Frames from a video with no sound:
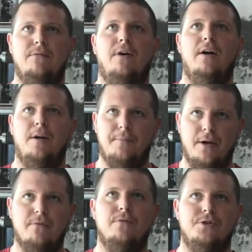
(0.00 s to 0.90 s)
fired up
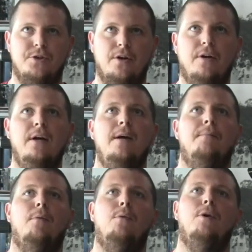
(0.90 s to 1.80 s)
there for sure.
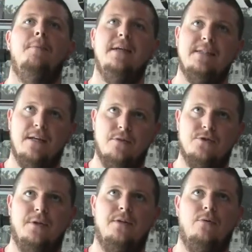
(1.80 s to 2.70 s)
But we want to maintain
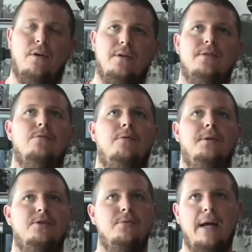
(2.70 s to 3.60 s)
those strength qualities. We want to
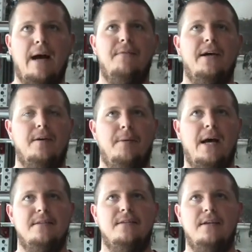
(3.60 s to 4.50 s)
make sure we have that
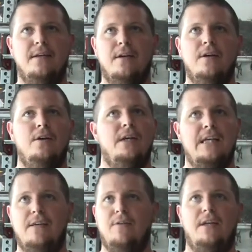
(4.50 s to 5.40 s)
capacity
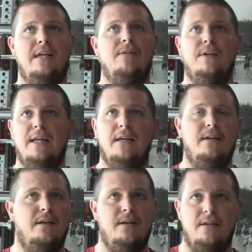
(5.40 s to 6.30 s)
even
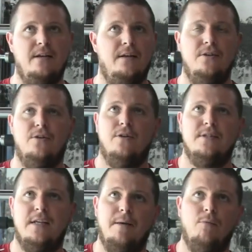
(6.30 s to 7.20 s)
in
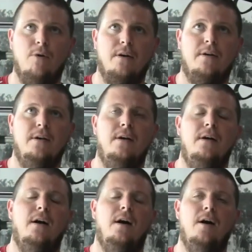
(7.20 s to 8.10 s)
endurance type work.
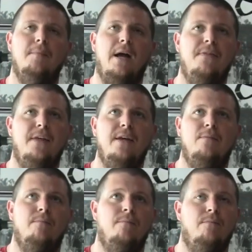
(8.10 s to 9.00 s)
And
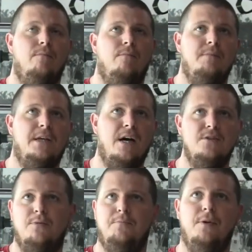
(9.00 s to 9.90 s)
then
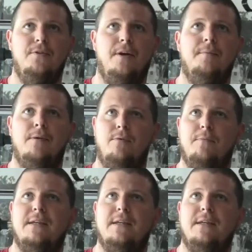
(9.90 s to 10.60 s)
because we've built up and we've